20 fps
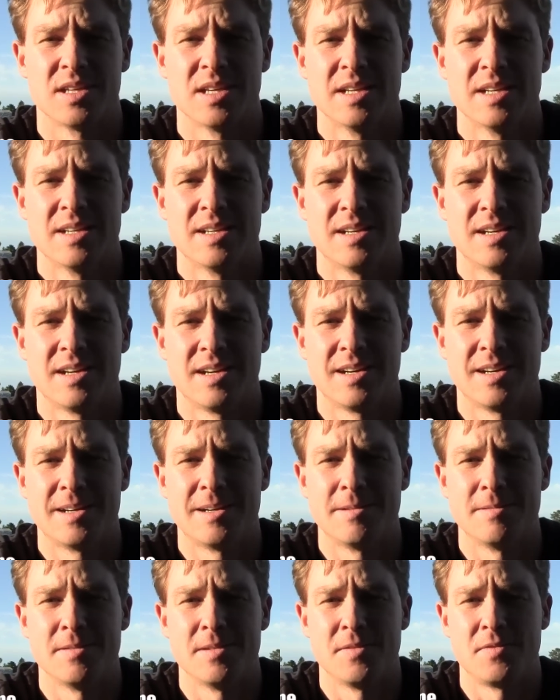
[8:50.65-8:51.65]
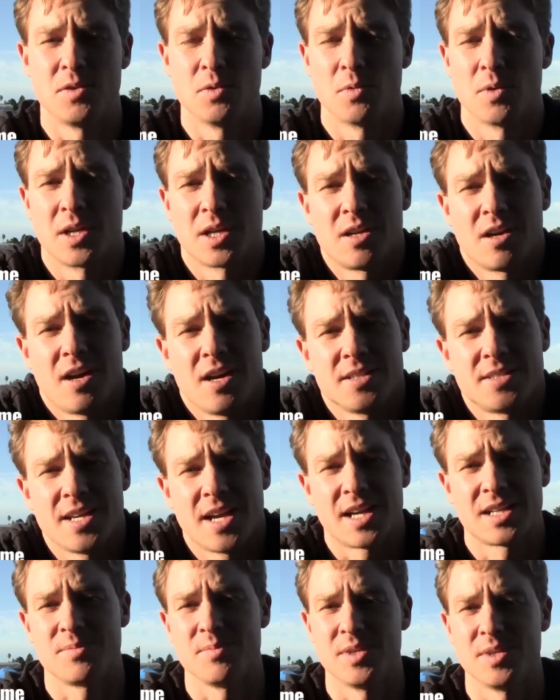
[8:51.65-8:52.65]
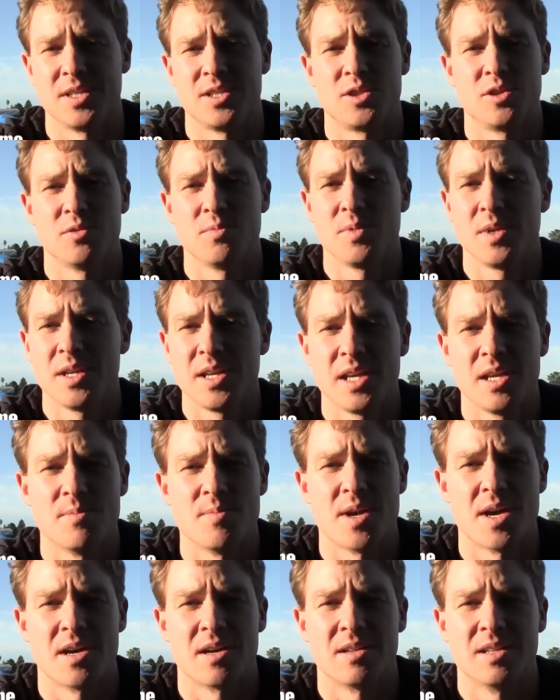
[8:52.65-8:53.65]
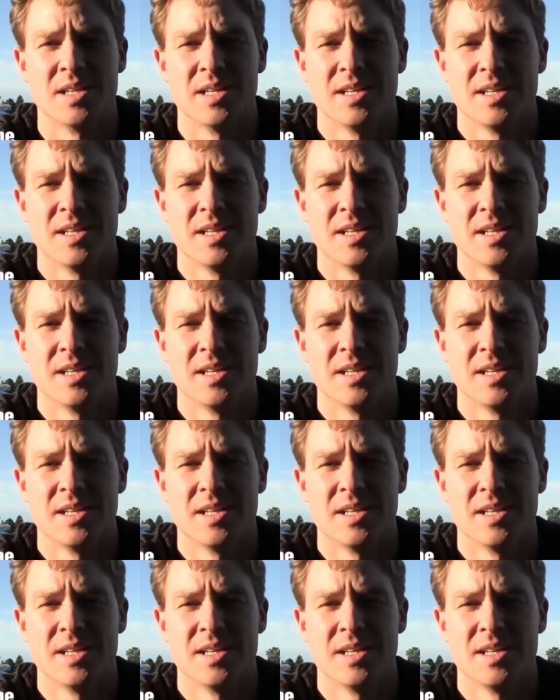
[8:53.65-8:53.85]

if you want to contact me, shoot me an email.